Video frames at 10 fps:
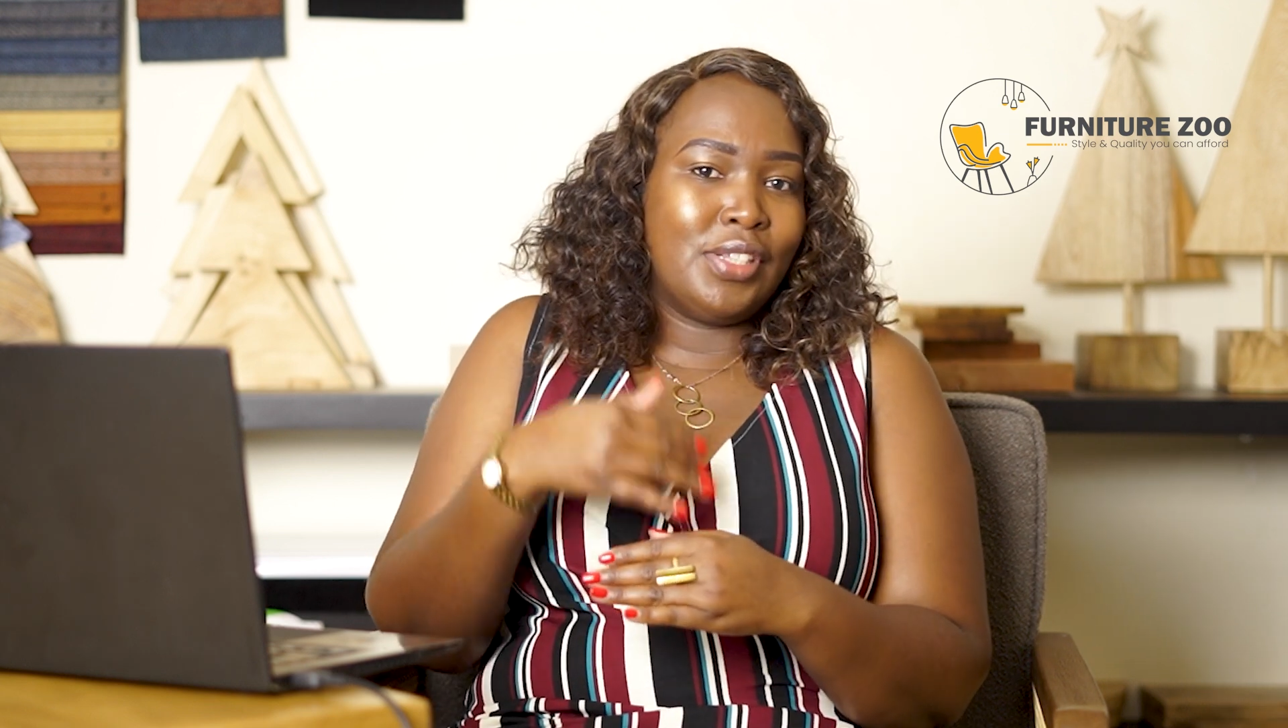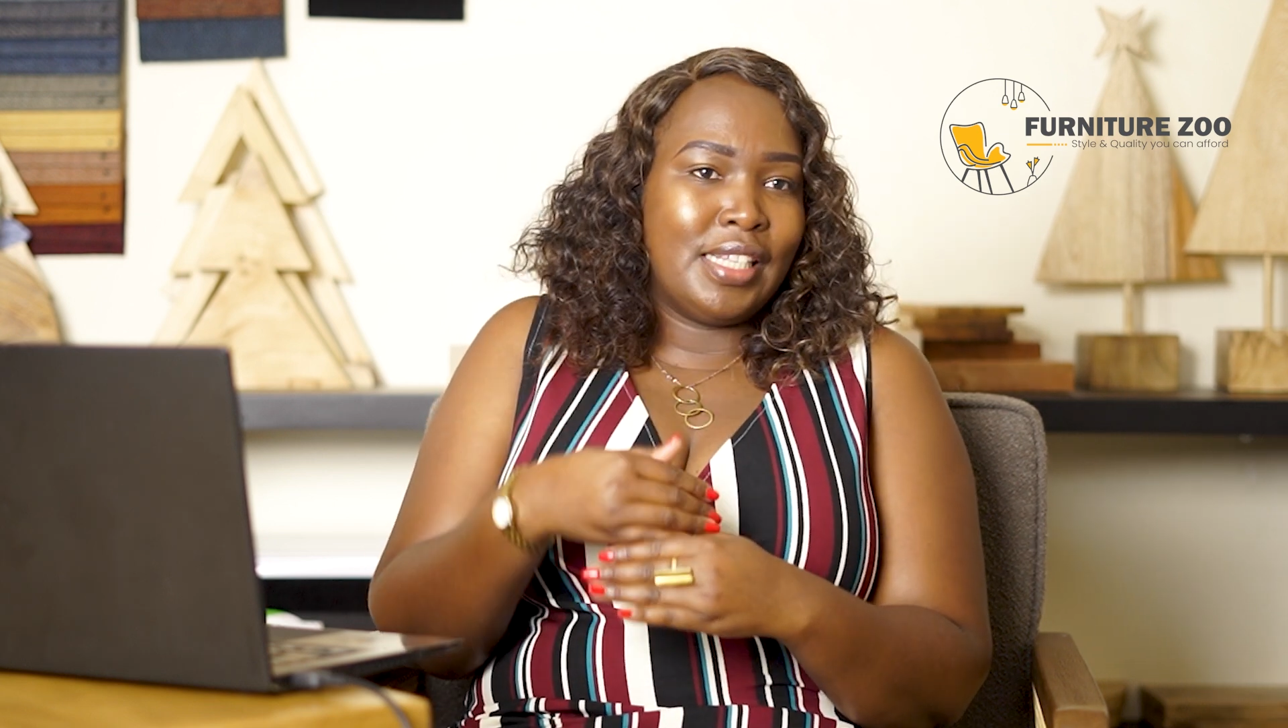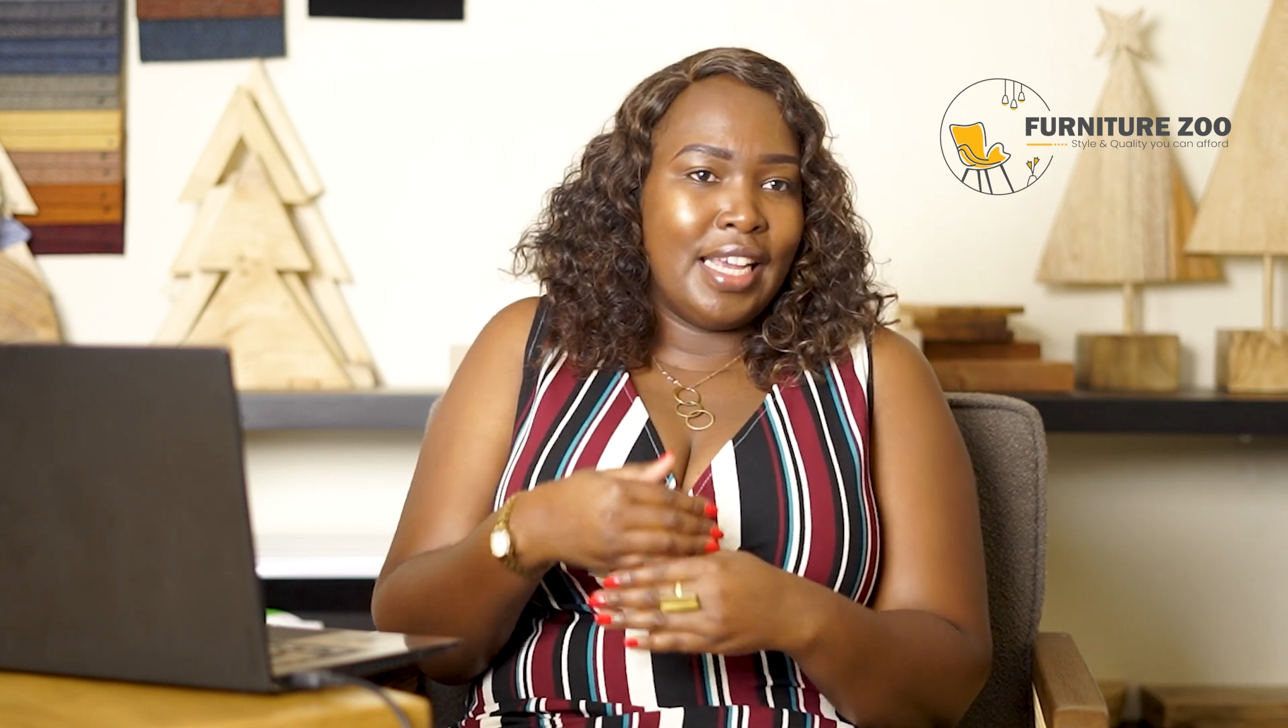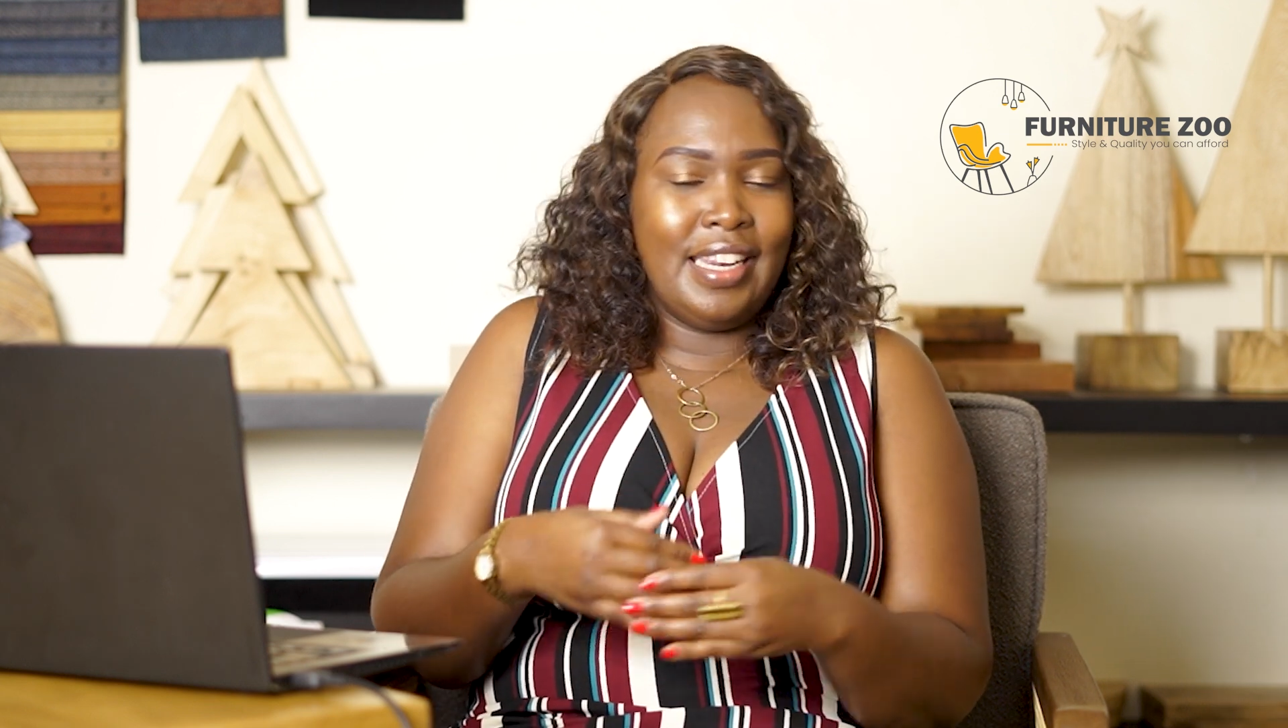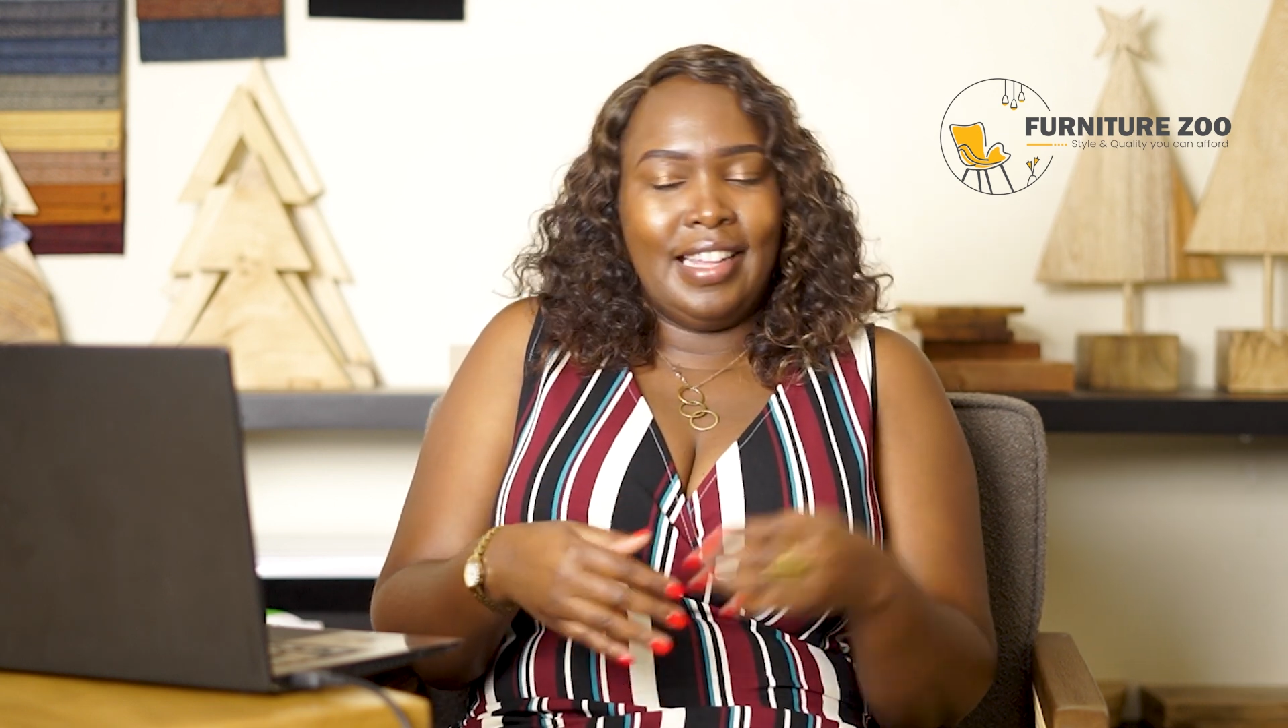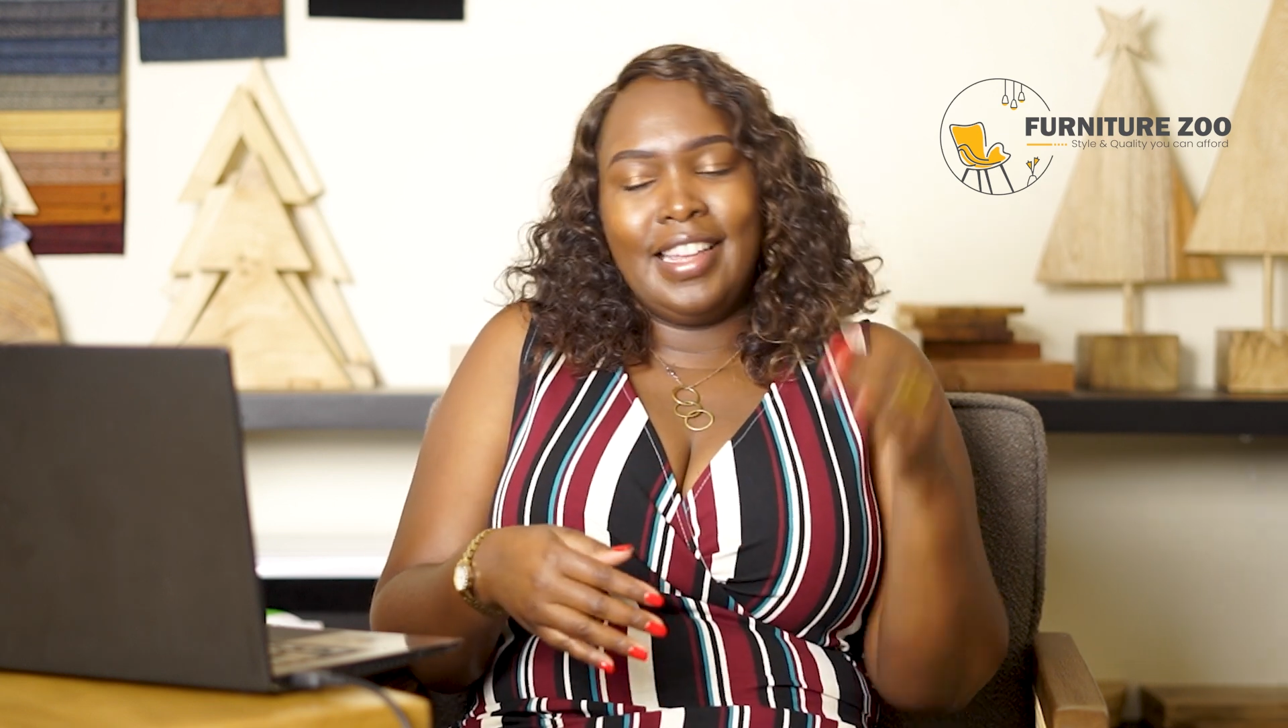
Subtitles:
staining.